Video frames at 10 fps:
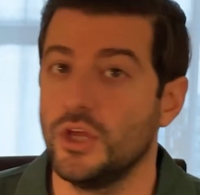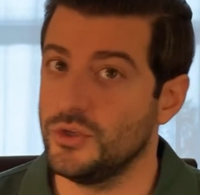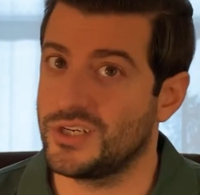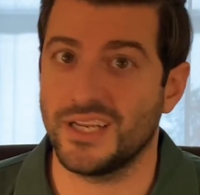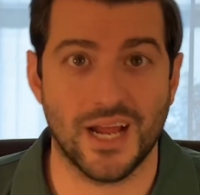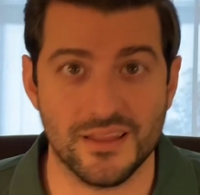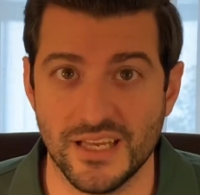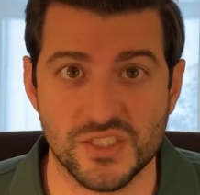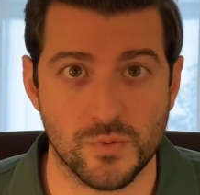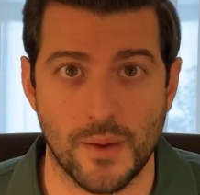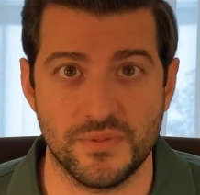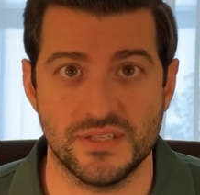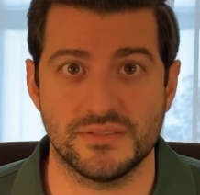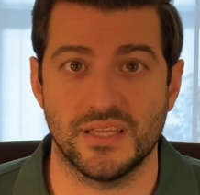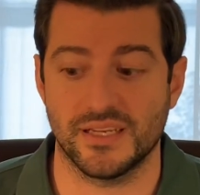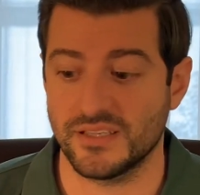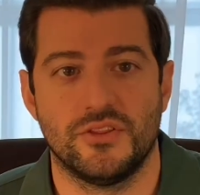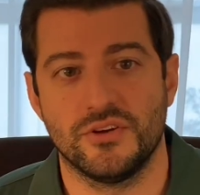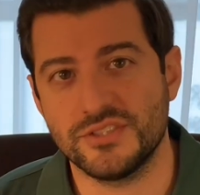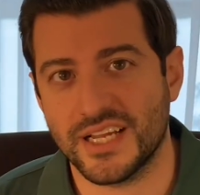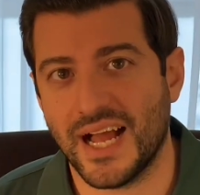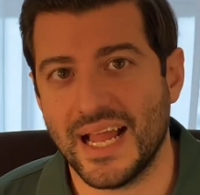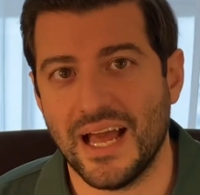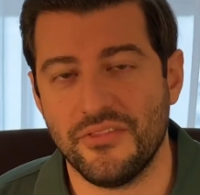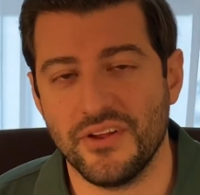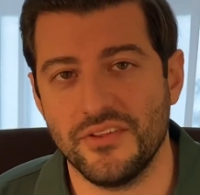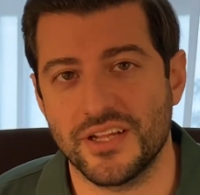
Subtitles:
You can LS swap these things. There's a guy out there that